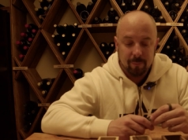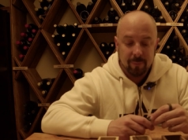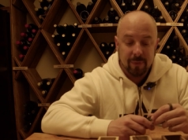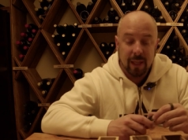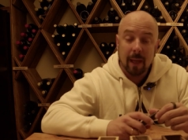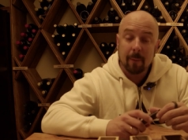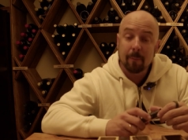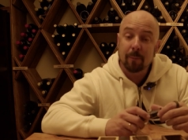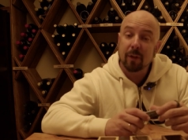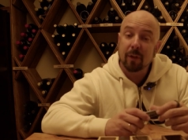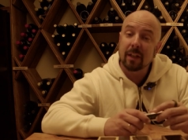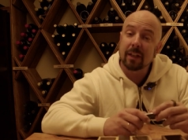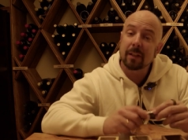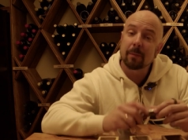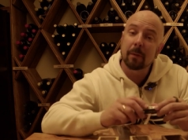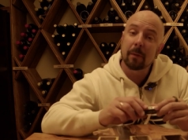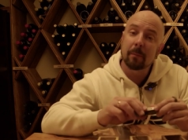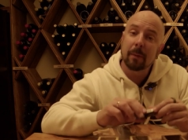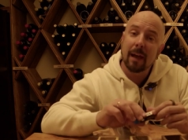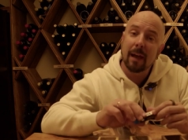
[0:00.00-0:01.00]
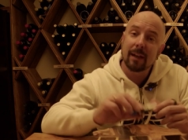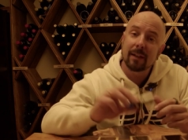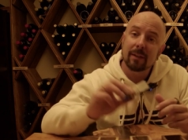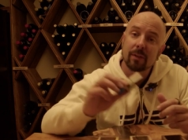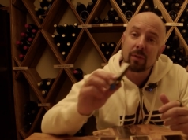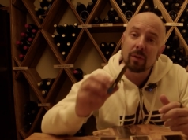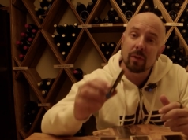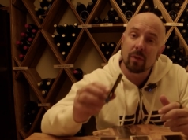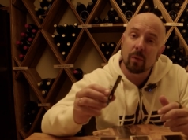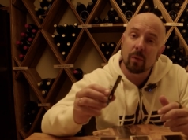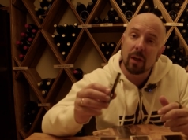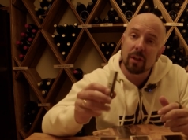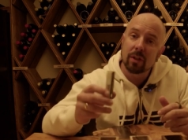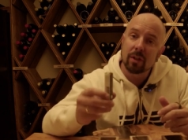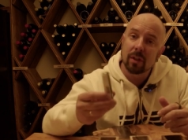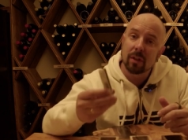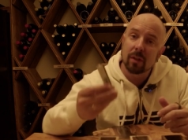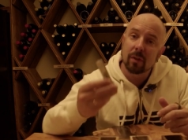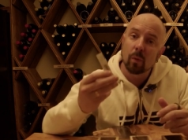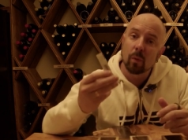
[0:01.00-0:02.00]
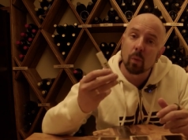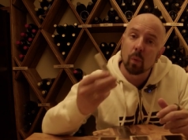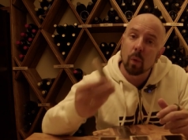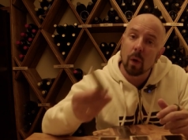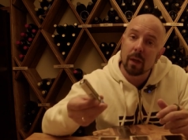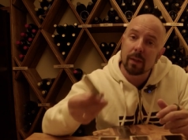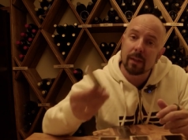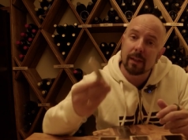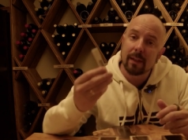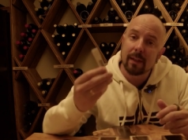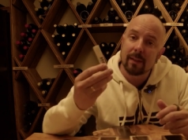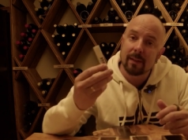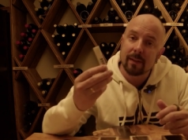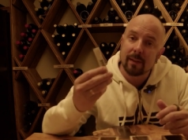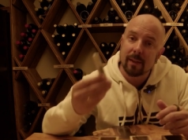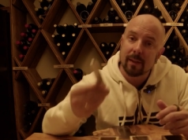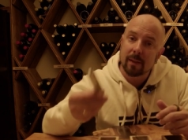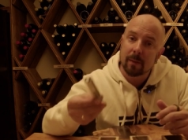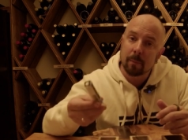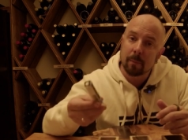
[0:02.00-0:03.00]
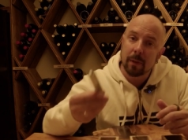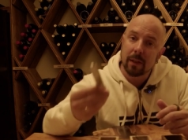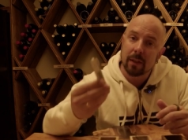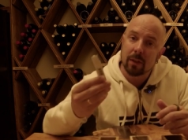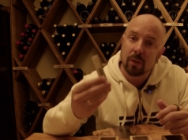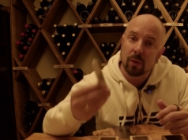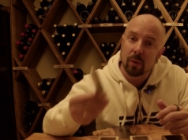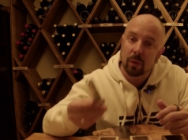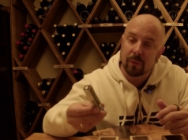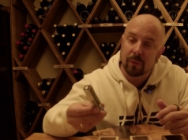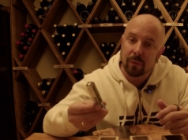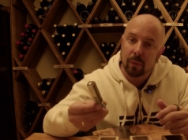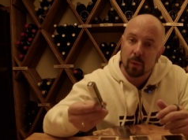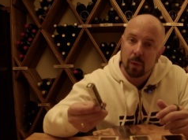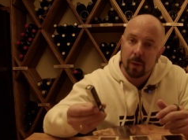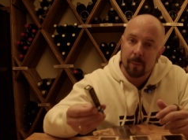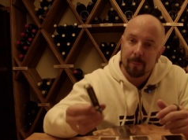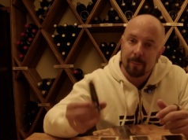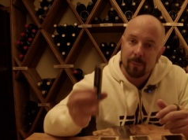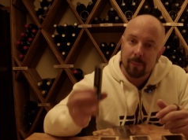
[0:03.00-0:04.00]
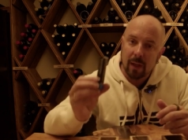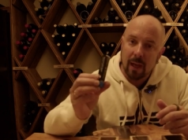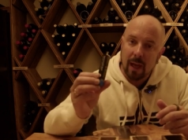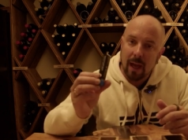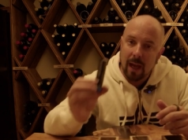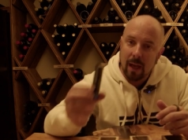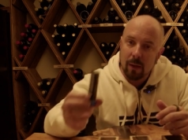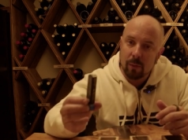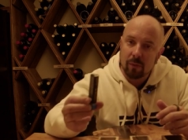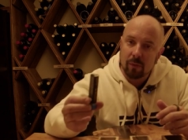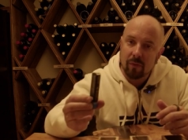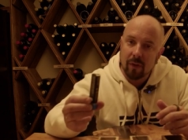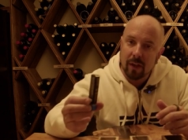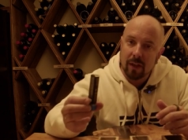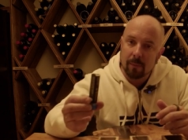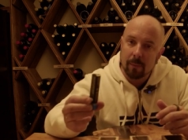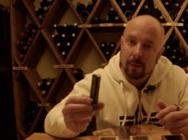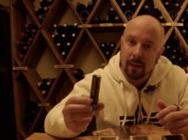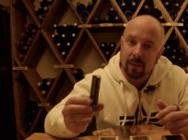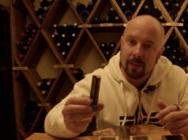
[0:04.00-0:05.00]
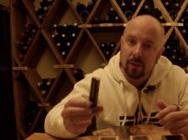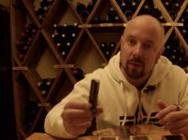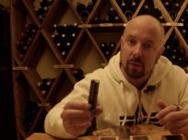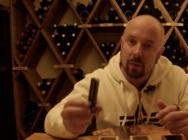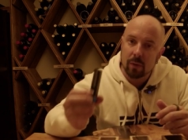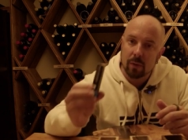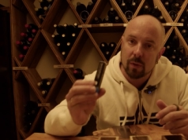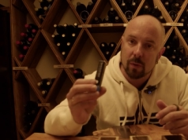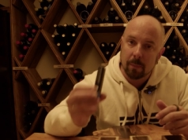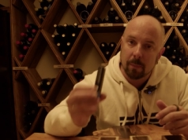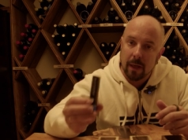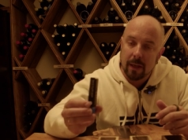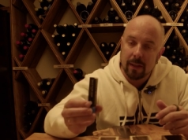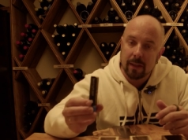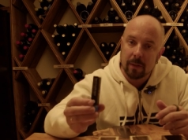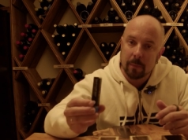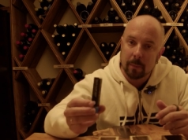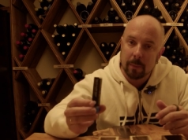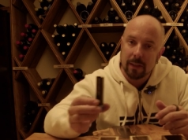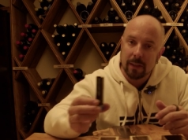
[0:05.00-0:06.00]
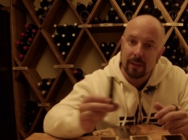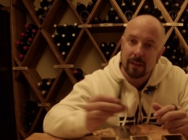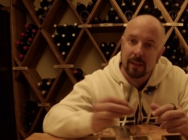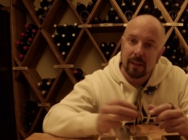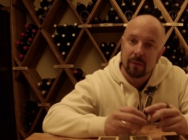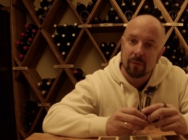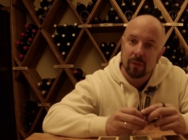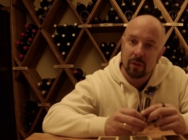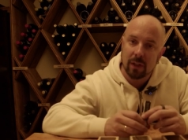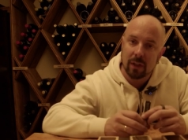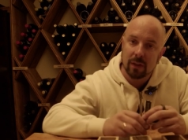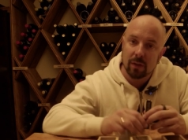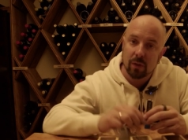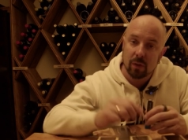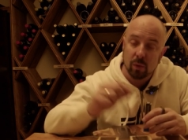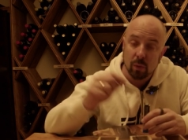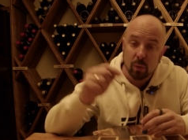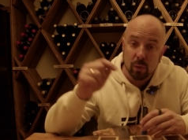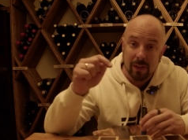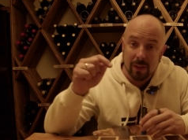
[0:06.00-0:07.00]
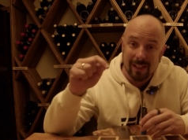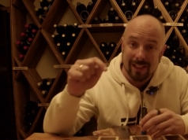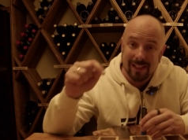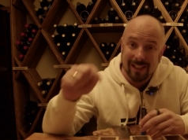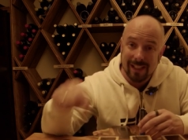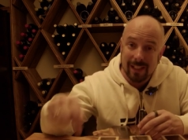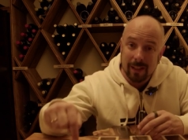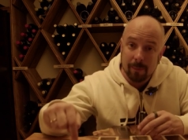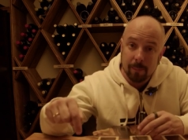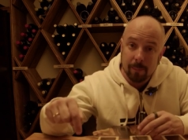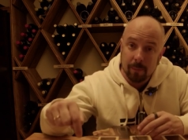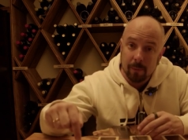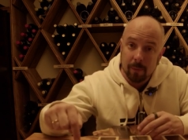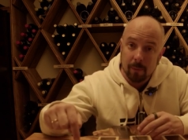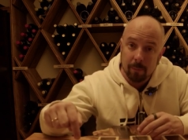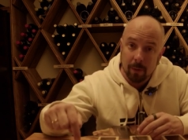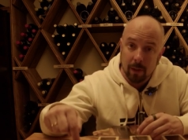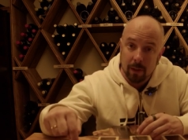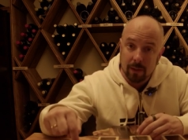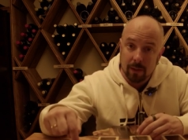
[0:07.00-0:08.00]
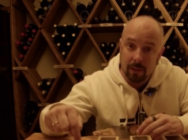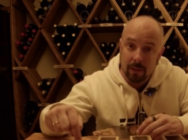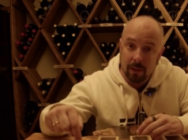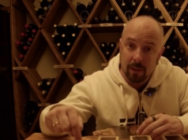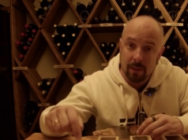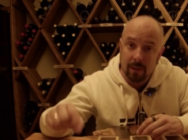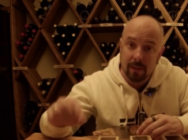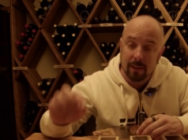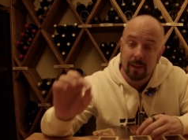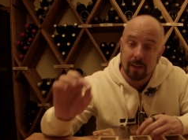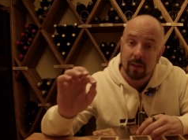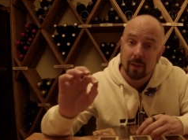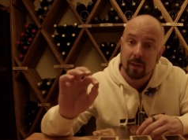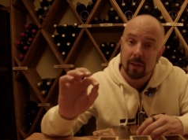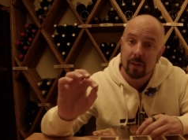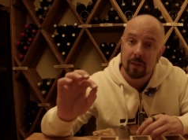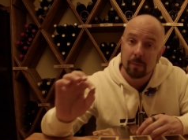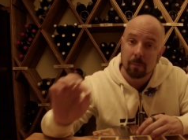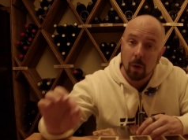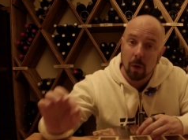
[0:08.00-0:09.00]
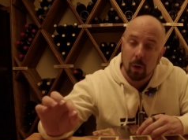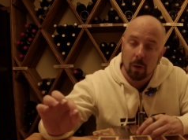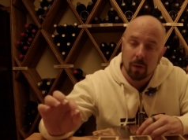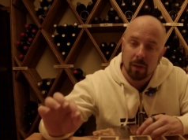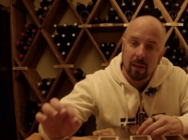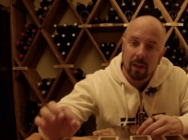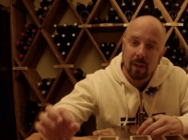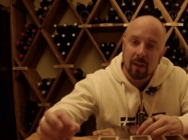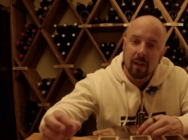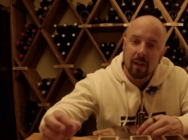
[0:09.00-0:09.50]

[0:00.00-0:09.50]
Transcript: That brings me back to the question, what is this bit good for? I would recommend you to buy this bit if you need to do deep pocket cuts that are small.